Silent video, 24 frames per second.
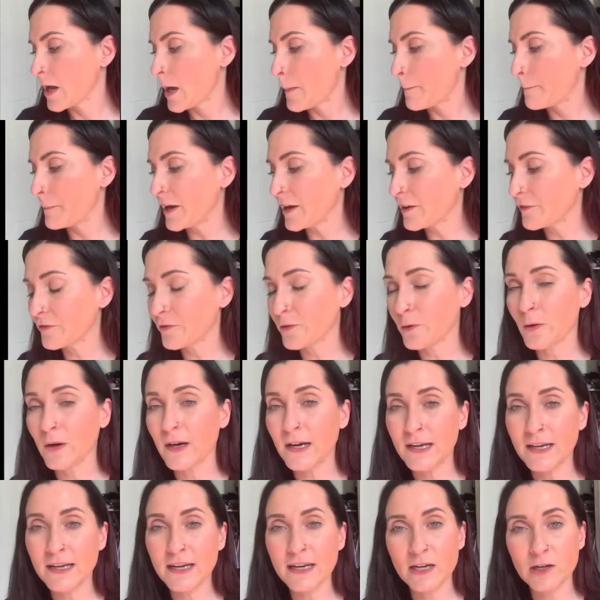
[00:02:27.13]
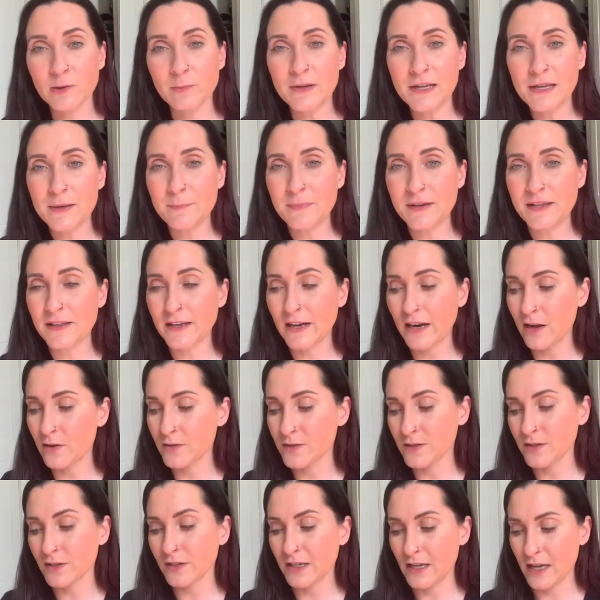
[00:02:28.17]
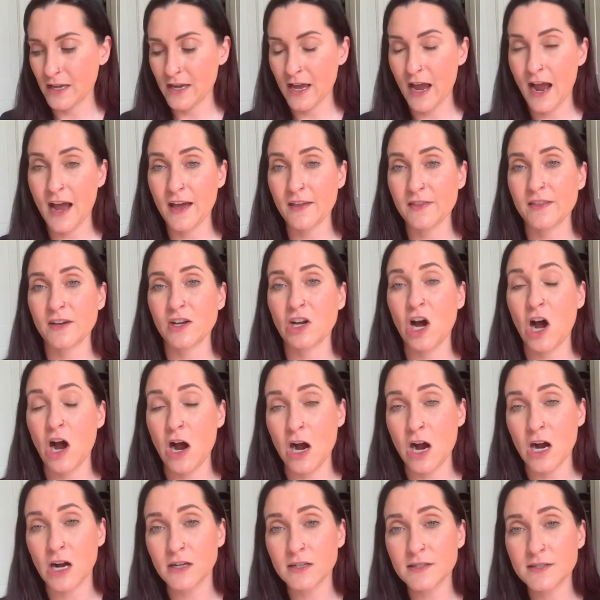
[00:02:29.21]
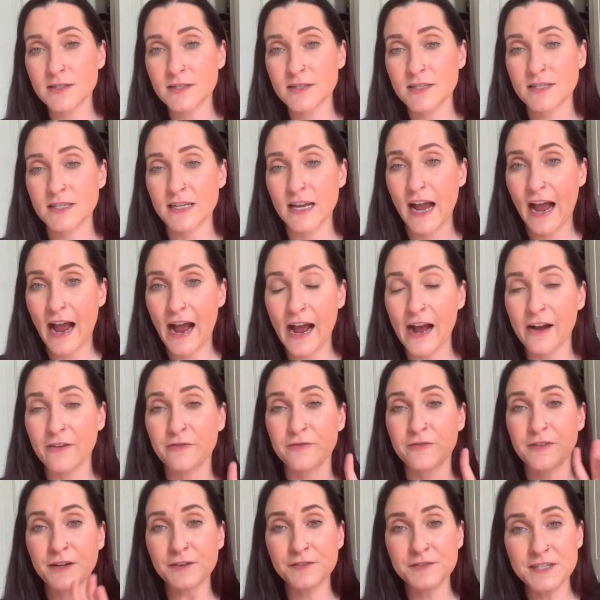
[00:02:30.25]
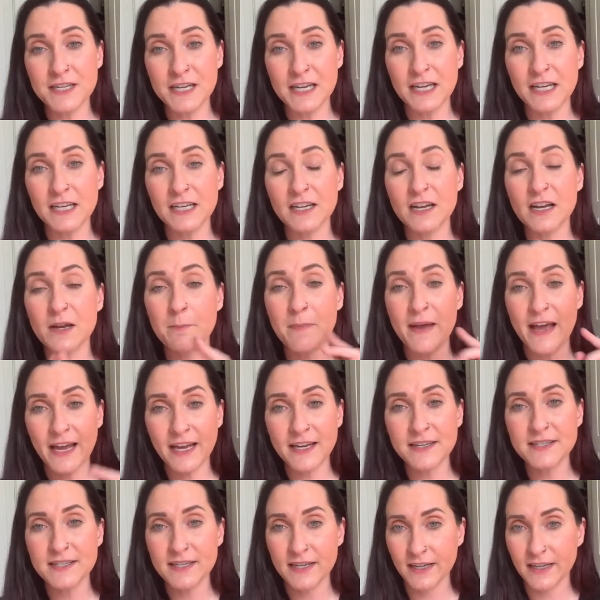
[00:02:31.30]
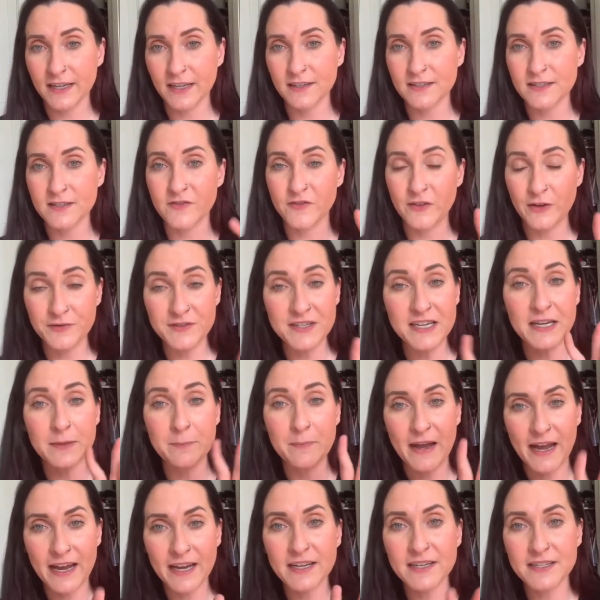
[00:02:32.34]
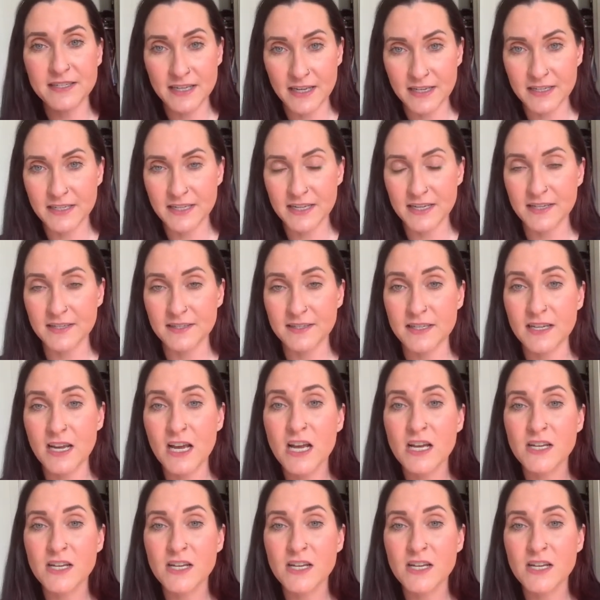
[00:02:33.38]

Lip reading: But for an Airbnb that I was looking at, the cost to have 15 paid tickets, 15 paid attendees,